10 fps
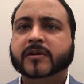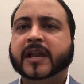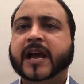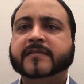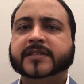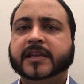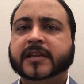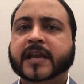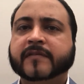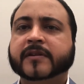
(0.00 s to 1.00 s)
lives
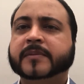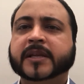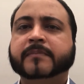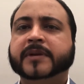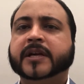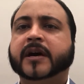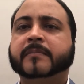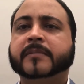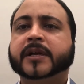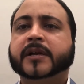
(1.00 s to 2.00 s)
inevitably
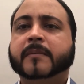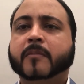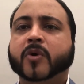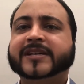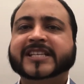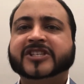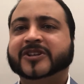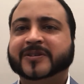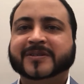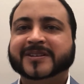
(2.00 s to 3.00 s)
become more
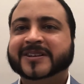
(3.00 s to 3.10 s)
digital.